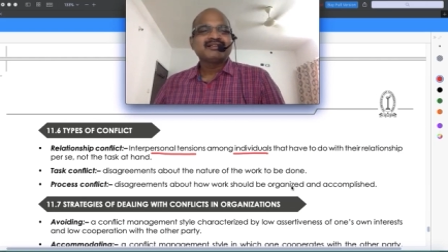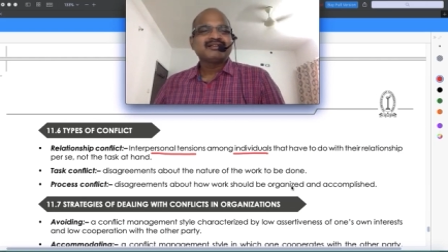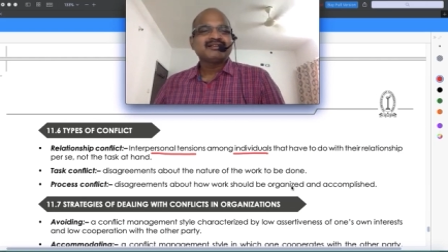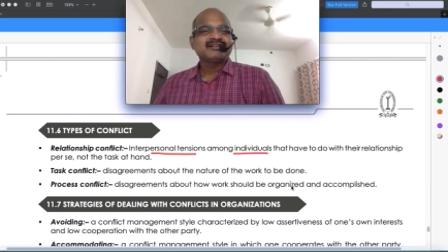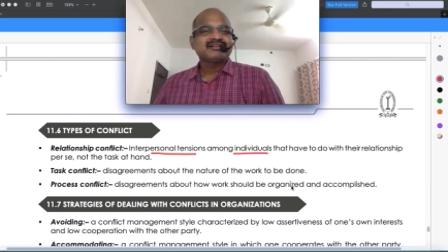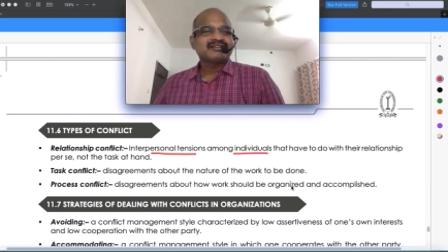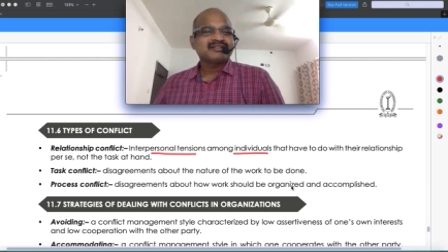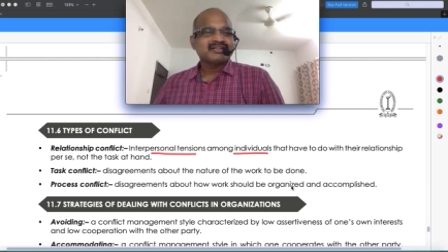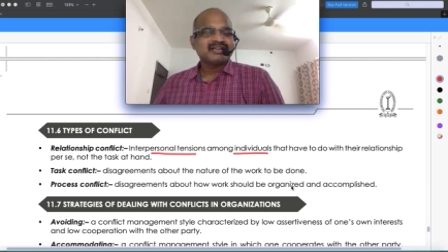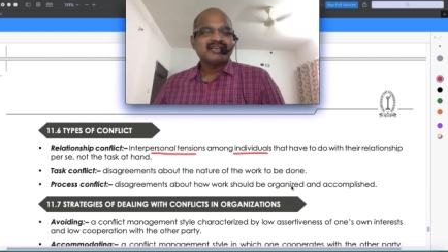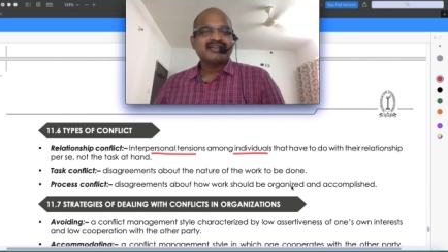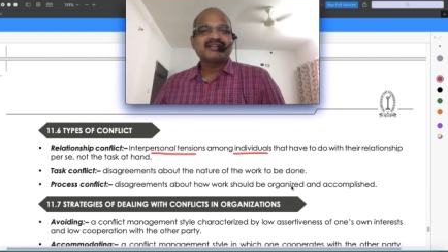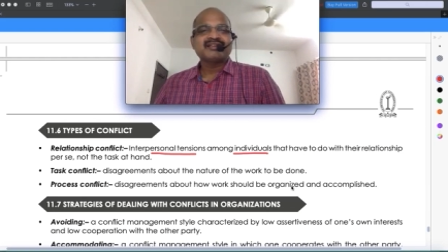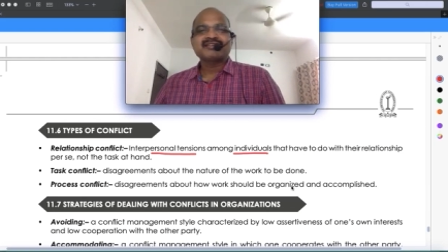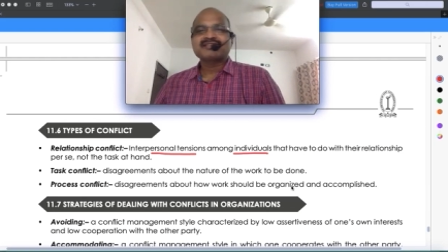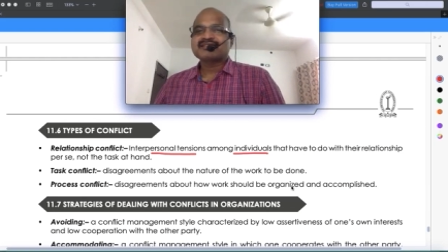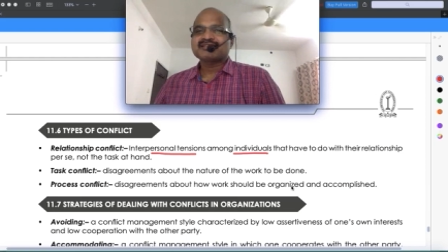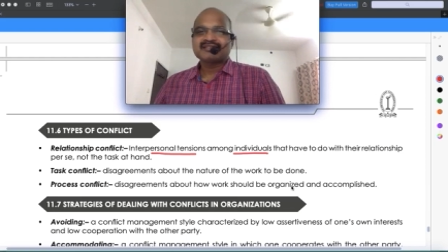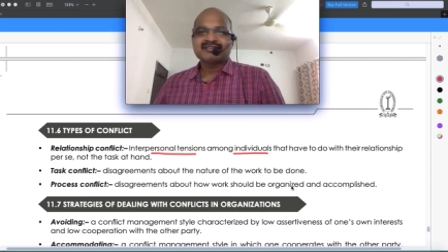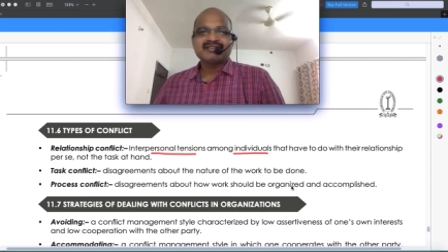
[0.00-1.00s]
uh,
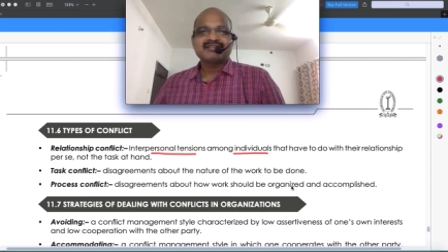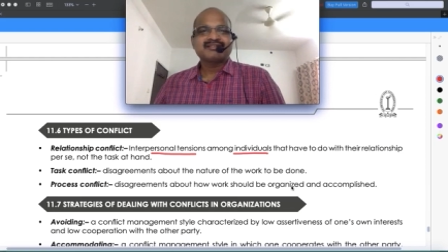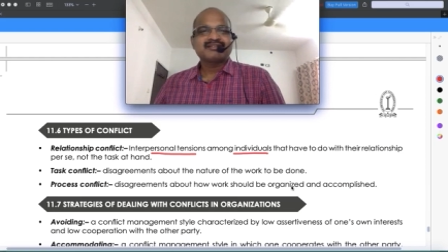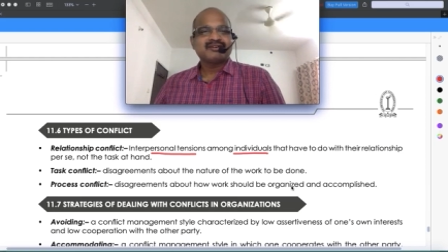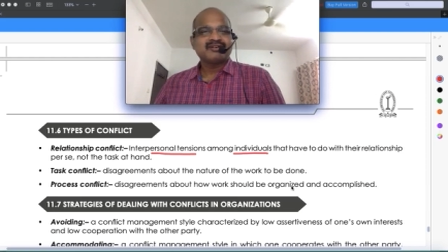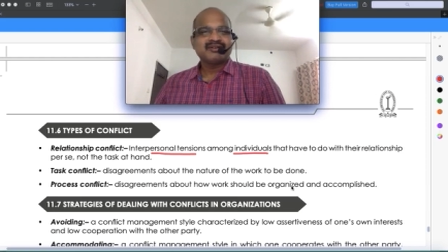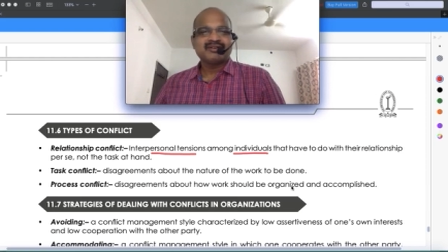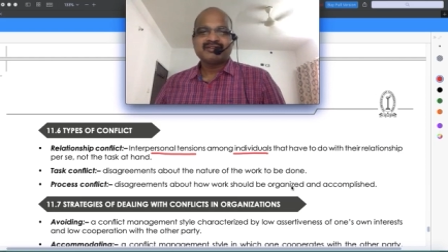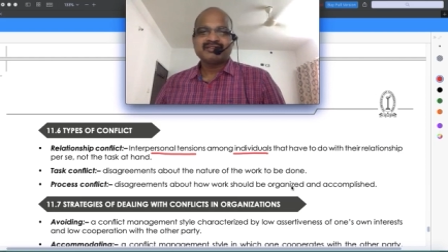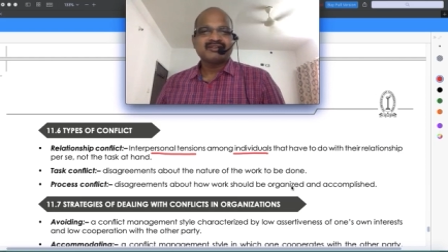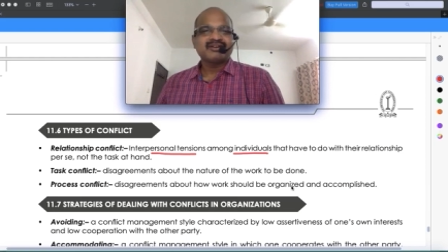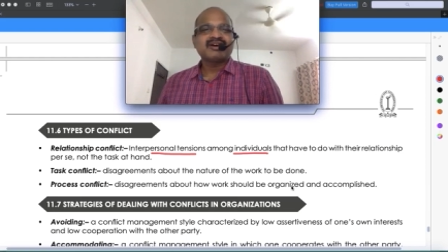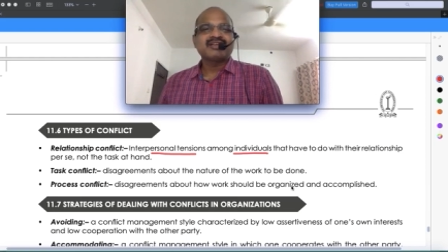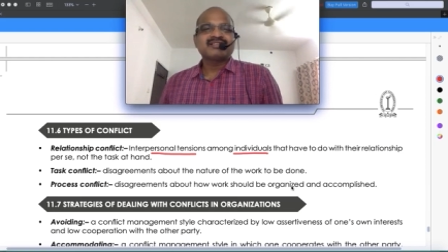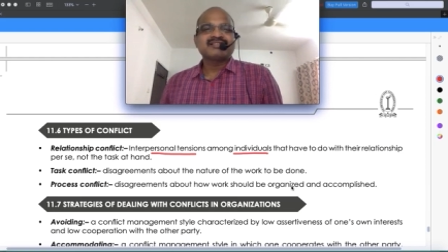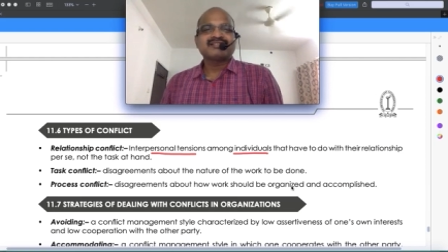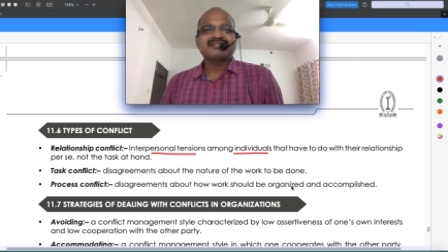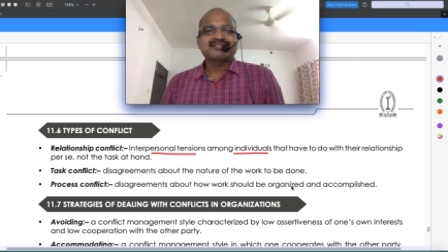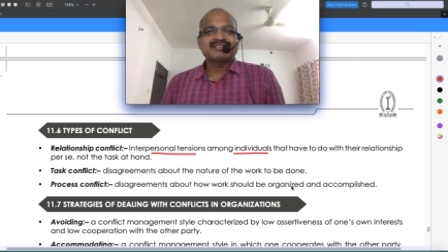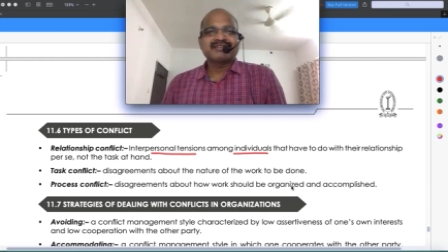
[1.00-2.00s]
trainings uh, these are all
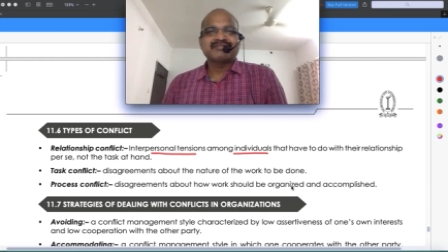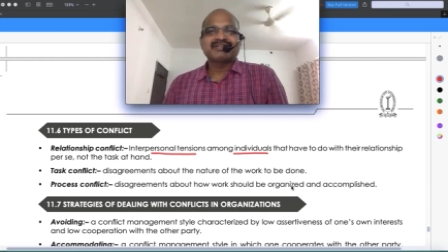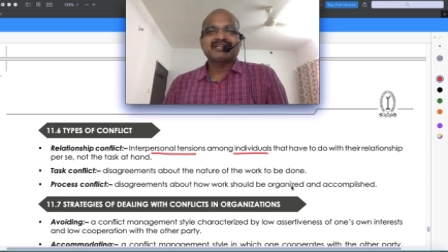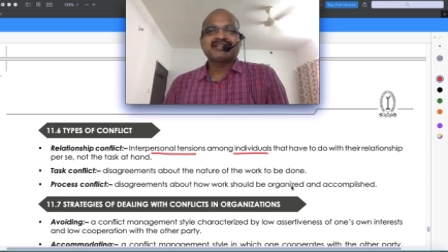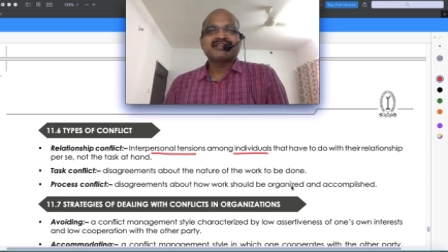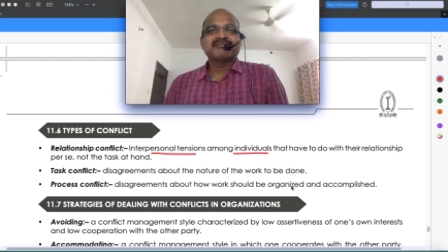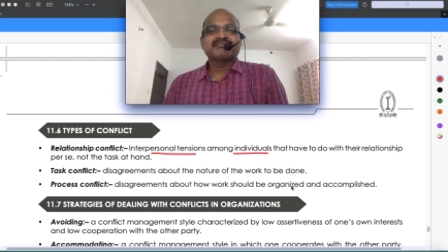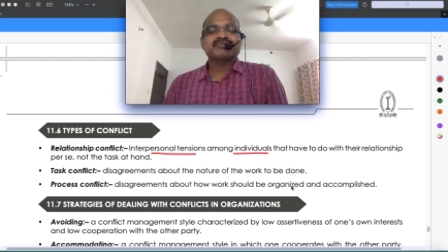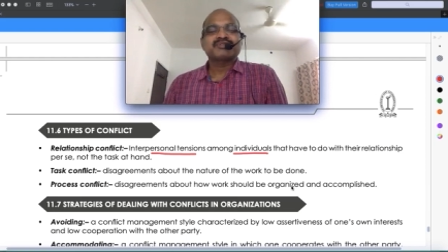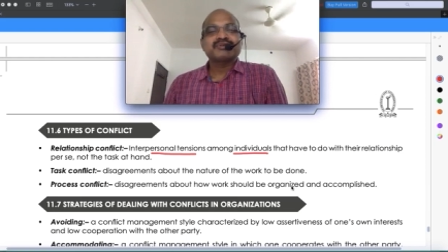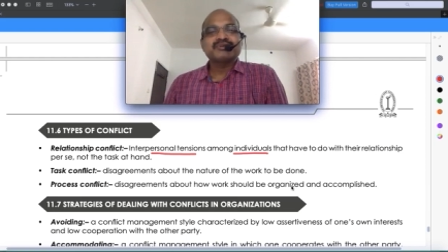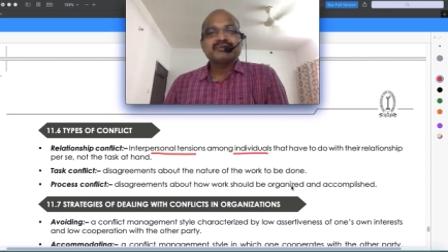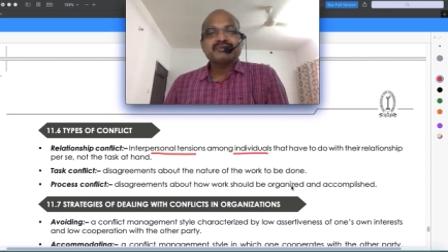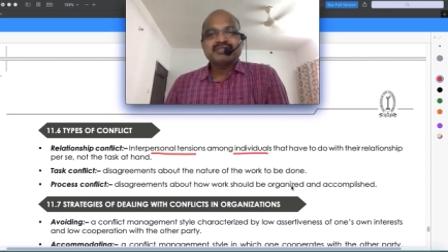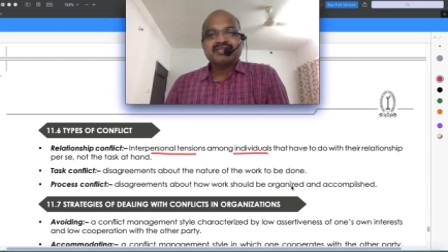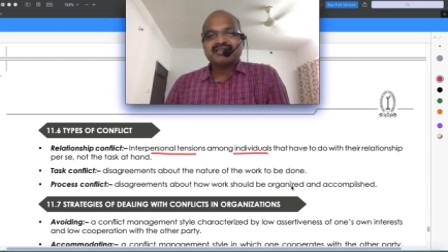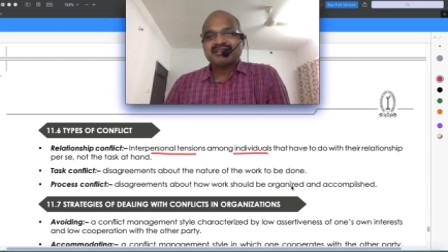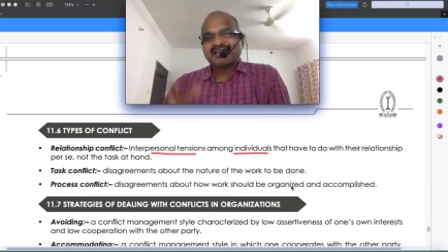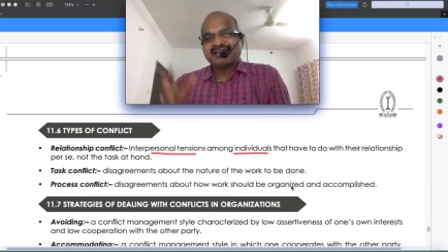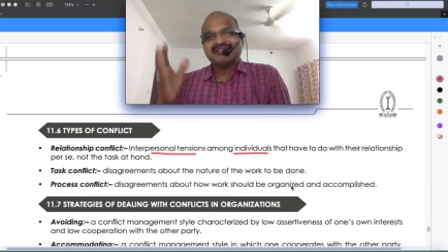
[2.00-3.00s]
nonsense they will come so you
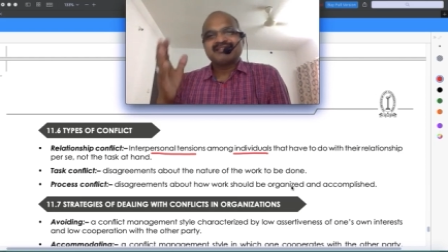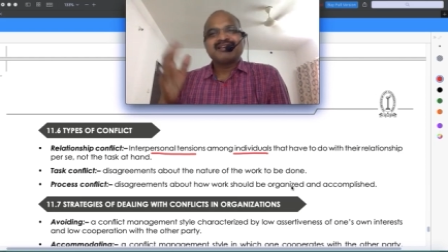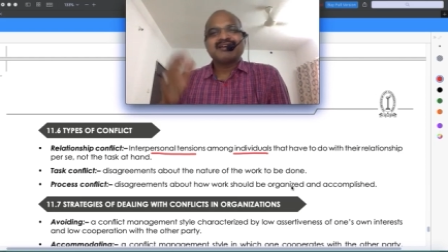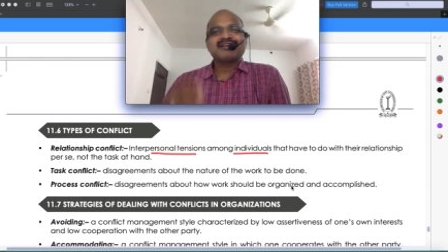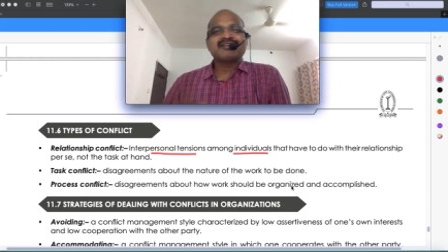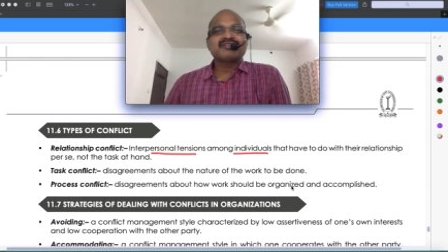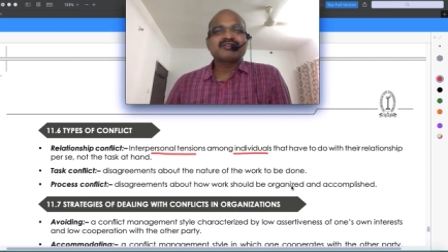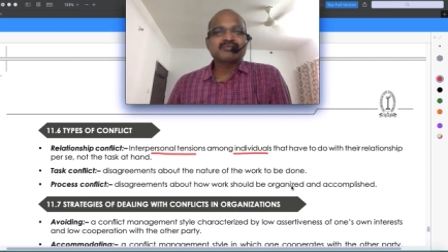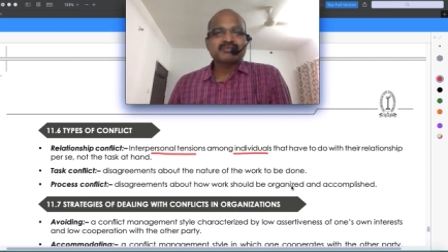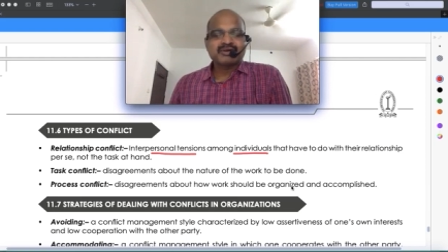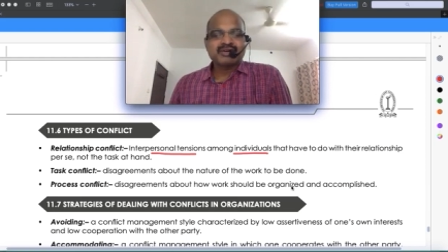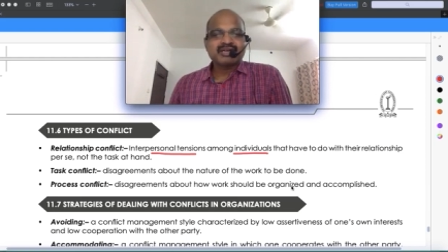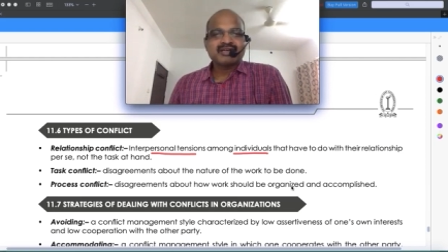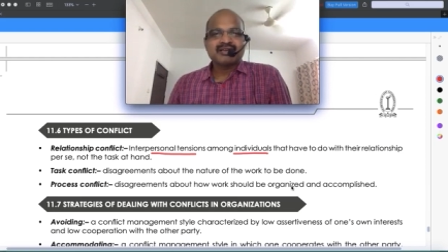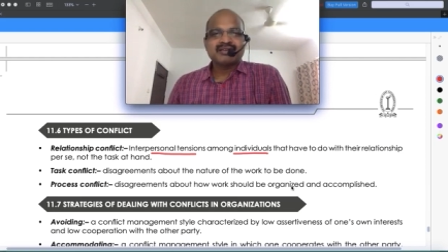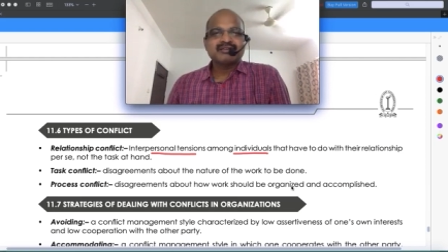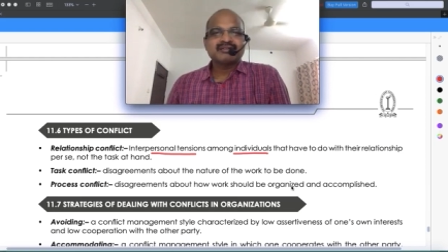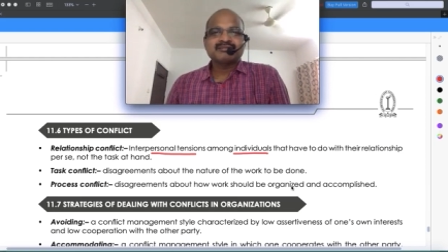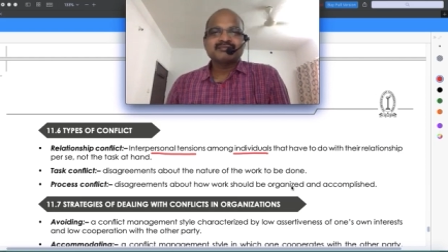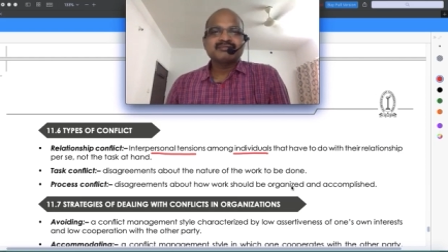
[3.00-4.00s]
think they are all pro-
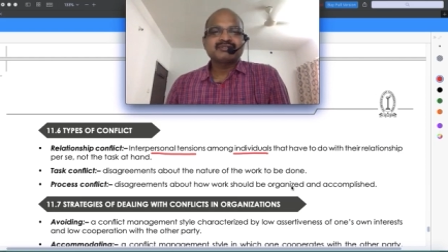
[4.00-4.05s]
uh,